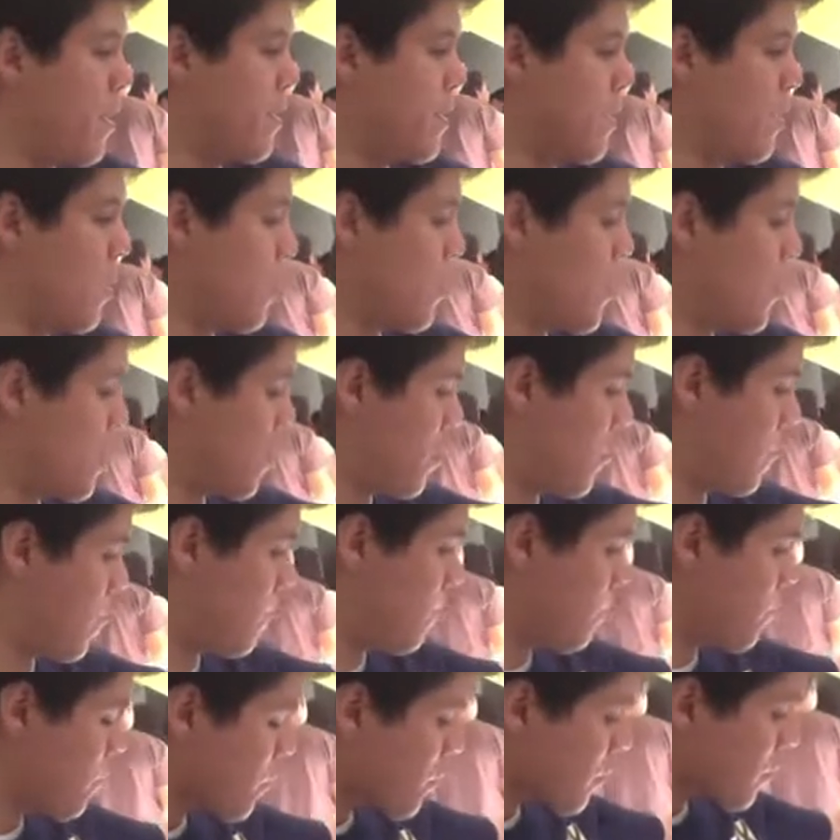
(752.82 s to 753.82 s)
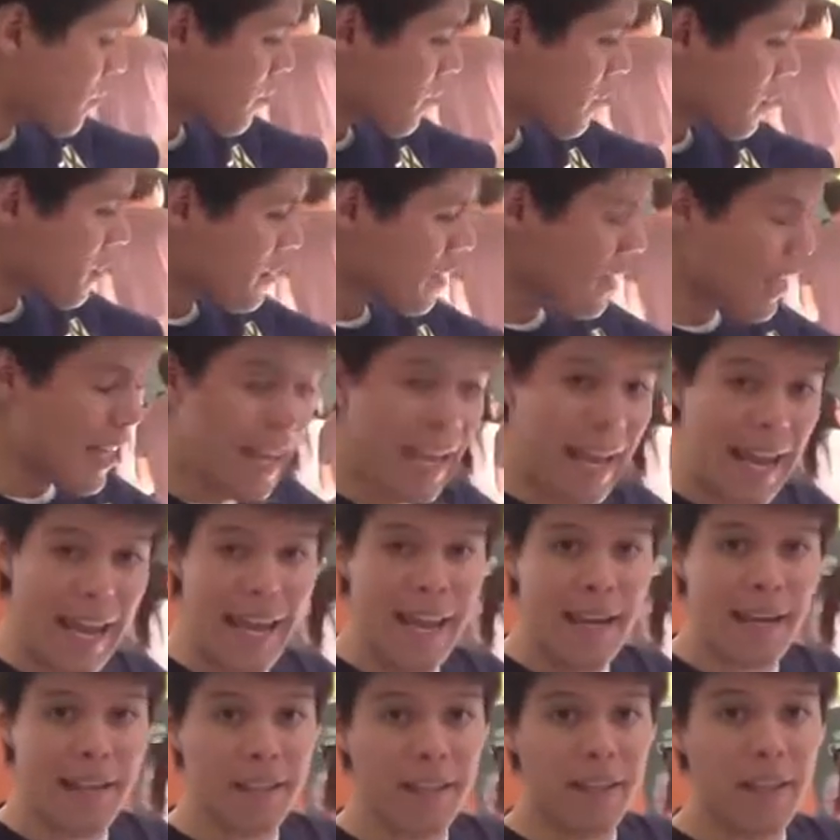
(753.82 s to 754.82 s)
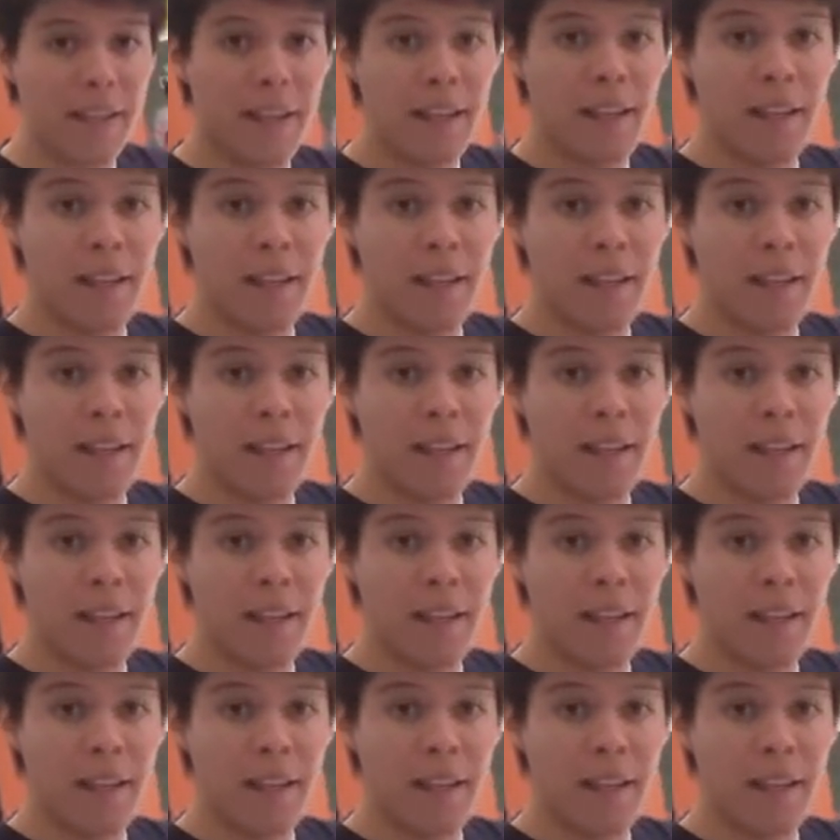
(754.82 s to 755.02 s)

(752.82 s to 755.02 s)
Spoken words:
of the solution, and